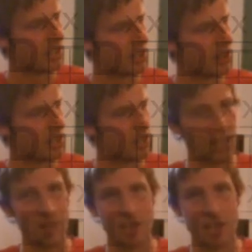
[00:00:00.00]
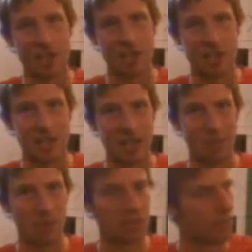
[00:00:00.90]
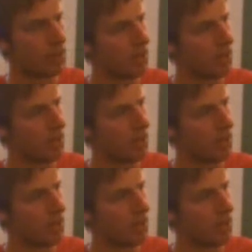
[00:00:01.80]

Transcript: the longest finger and it's at the bottom.